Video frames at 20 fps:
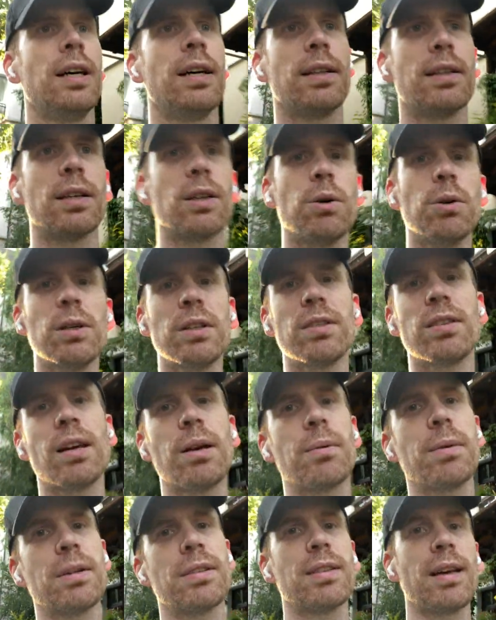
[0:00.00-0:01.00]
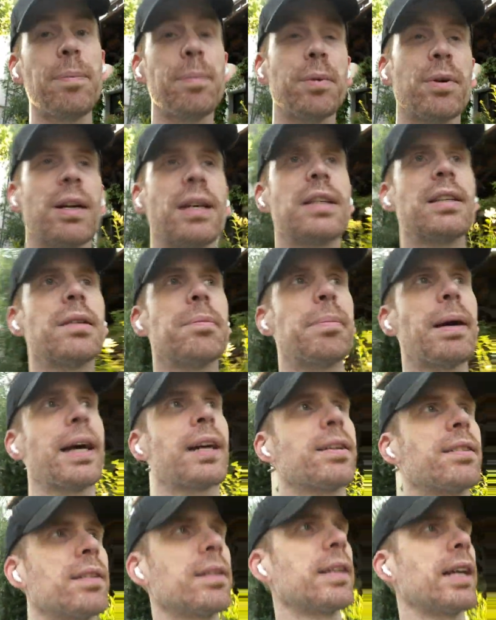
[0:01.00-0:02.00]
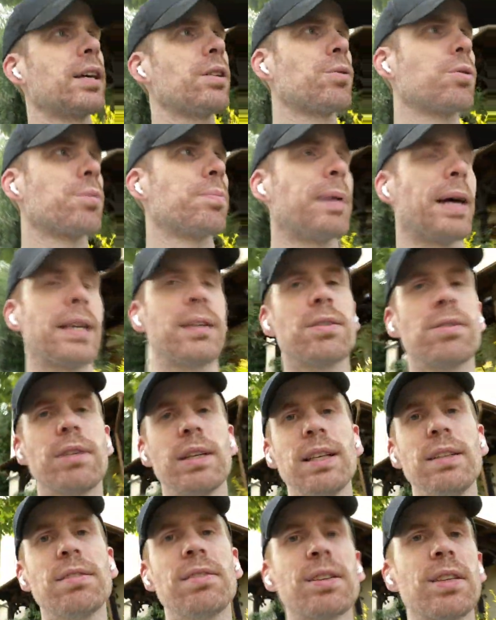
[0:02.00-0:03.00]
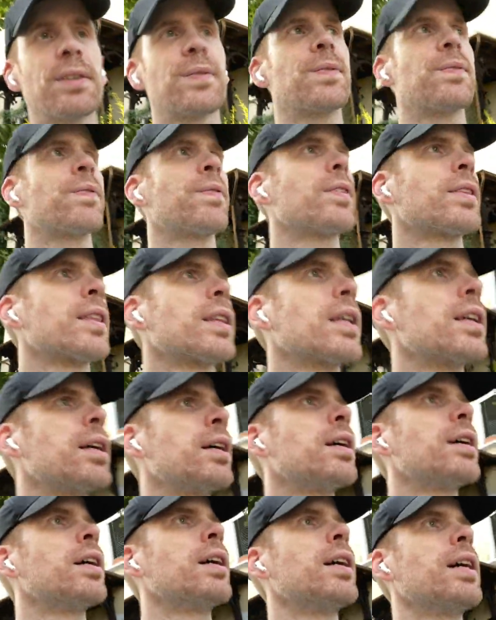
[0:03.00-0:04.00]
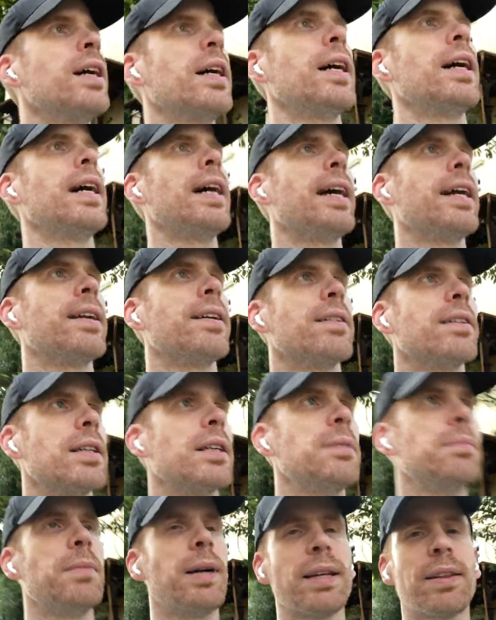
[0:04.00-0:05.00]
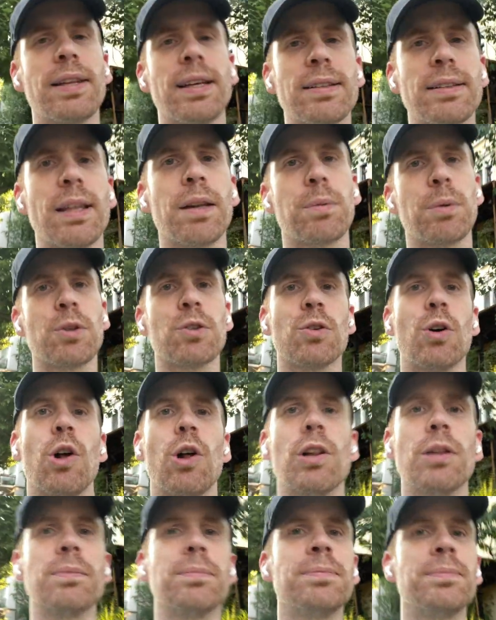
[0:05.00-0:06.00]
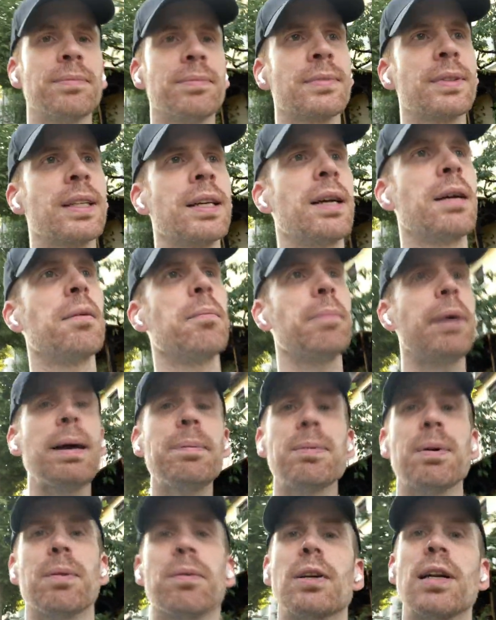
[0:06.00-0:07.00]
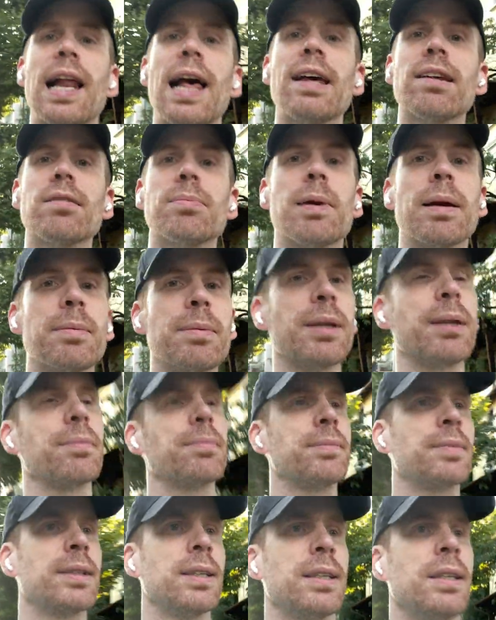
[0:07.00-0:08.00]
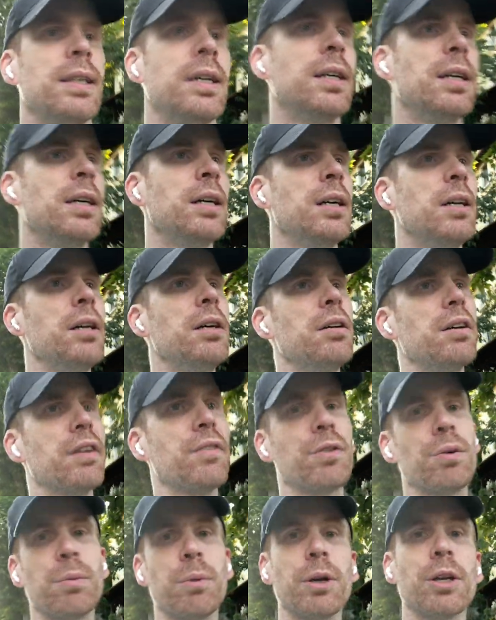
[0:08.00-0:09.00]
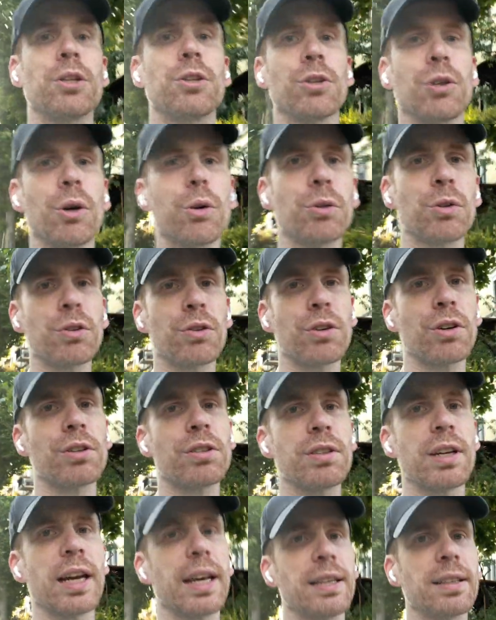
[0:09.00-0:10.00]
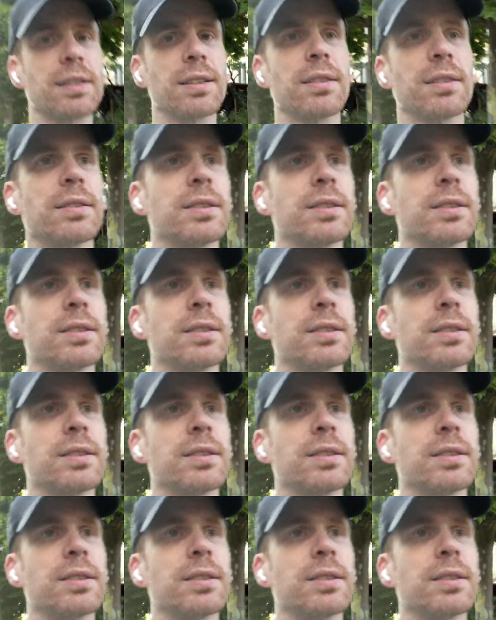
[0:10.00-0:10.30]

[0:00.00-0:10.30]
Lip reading: The only thing we separated back in the days was batteries, and I think that was all. Paper and glass maybe, if you wanted to go to the container.